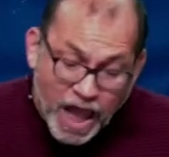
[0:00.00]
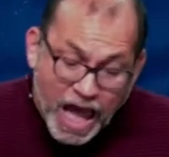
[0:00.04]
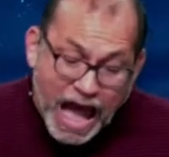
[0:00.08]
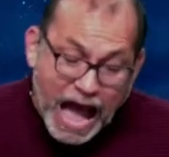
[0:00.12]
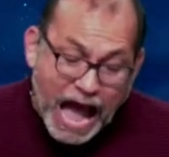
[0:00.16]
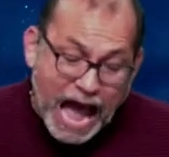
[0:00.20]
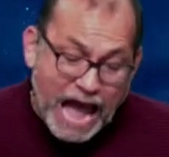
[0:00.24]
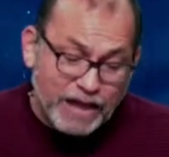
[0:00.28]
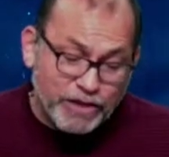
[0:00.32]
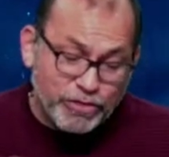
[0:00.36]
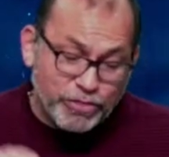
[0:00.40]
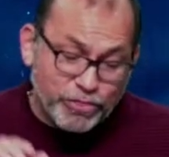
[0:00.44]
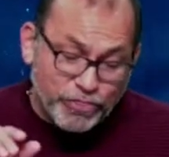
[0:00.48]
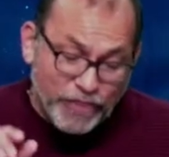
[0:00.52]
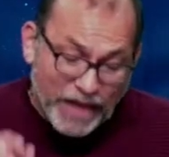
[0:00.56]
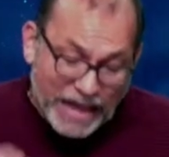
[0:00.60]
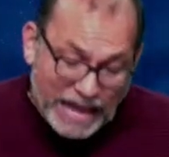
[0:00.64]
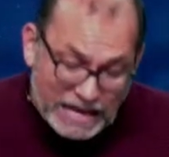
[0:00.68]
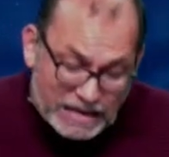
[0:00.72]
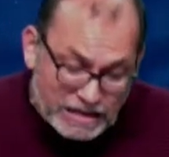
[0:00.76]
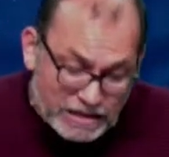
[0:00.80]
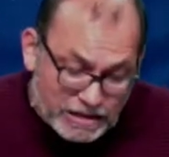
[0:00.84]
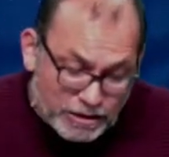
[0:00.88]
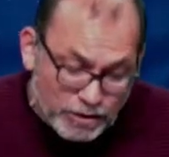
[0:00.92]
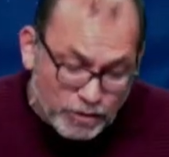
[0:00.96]
I
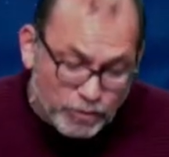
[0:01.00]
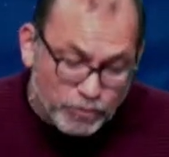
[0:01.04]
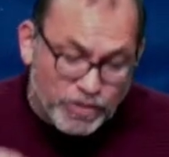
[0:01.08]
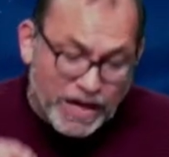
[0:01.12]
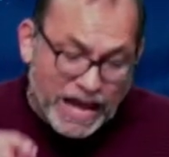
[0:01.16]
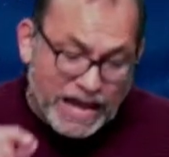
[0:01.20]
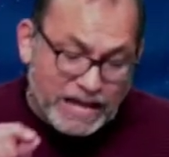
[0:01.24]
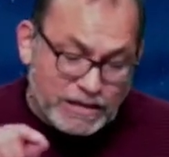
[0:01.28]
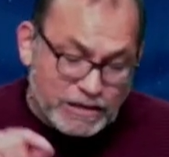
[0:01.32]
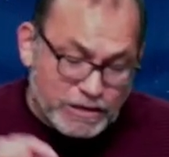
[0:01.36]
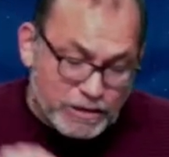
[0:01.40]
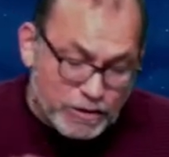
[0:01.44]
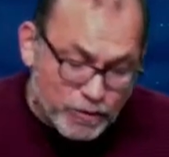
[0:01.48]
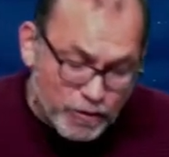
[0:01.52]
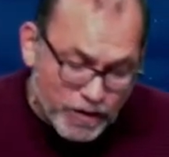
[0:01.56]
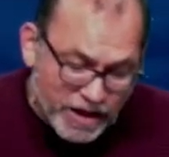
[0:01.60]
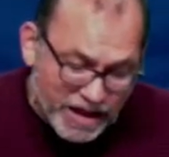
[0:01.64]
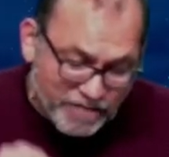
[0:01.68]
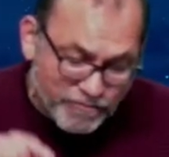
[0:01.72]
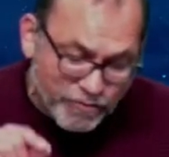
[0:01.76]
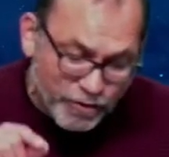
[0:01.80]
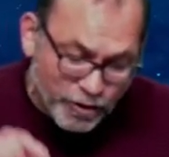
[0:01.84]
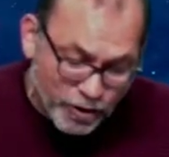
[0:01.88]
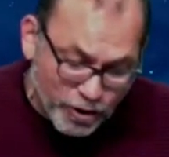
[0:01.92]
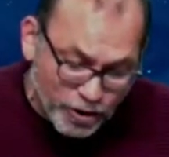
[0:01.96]
thank you that you
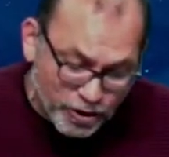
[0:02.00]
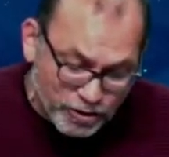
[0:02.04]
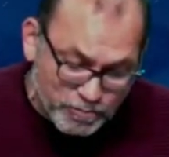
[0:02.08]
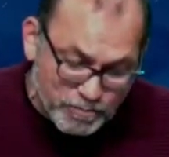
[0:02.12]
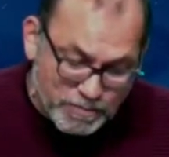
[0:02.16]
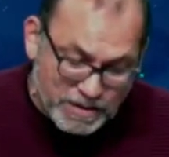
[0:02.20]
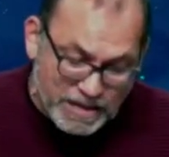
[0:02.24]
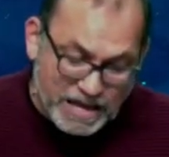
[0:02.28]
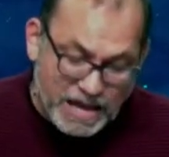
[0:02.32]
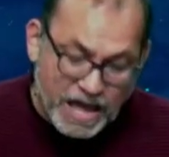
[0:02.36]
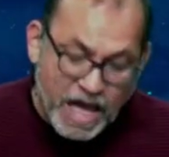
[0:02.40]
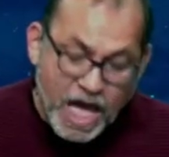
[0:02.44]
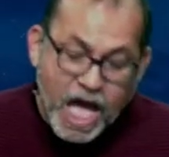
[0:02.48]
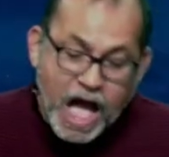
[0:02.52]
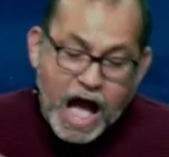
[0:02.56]
have heard me.